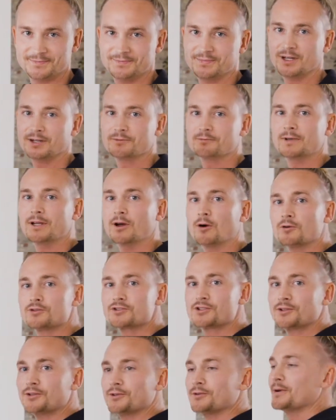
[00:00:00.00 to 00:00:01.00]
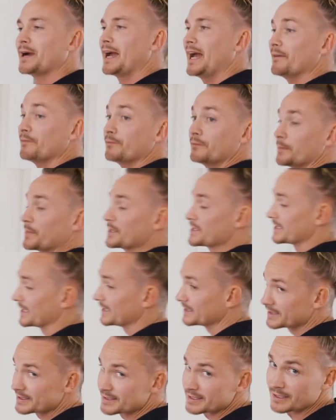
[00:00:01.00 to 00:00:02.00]
but we also have
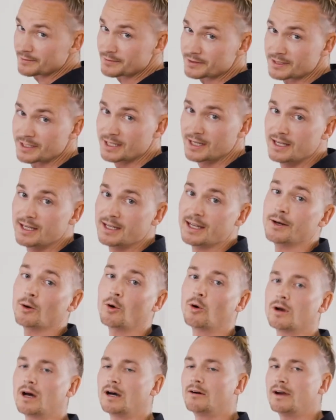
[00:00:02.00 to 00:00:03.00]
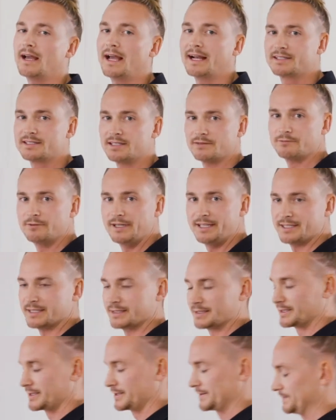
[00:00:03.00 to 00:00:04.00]
representatives in all our active
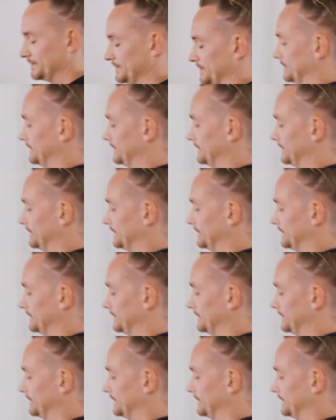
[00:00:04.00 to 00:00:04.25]
regions.